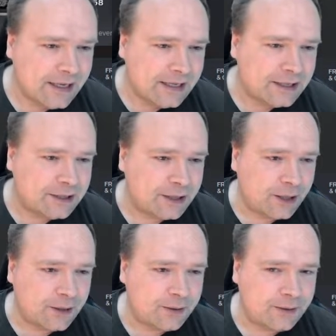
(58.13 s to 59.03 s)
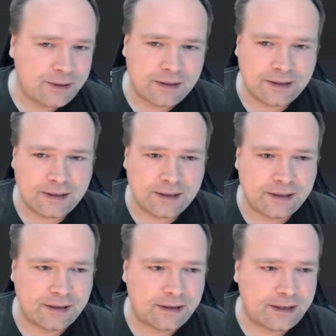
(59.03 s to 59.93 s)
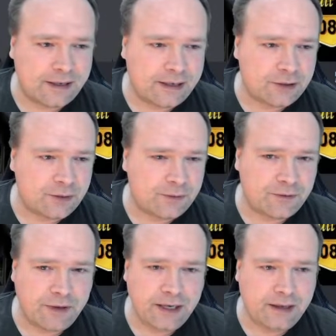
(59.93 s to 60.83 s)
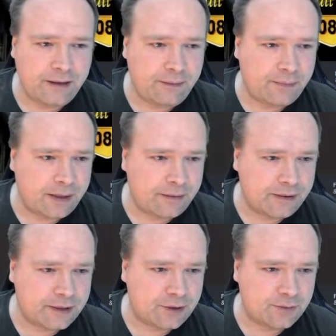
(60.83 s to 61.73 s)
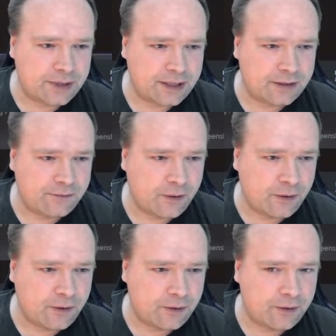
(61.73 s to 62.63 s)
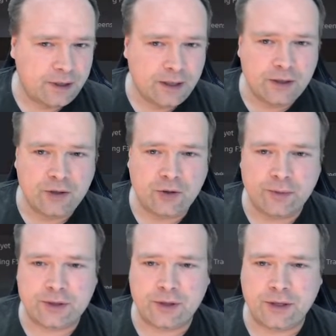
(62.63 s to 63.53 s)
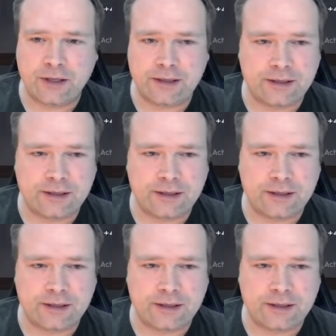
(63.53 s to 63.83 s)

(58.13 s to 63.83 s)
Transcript: So then there's Doom 3, but there's Doom 64, Doom Eternal.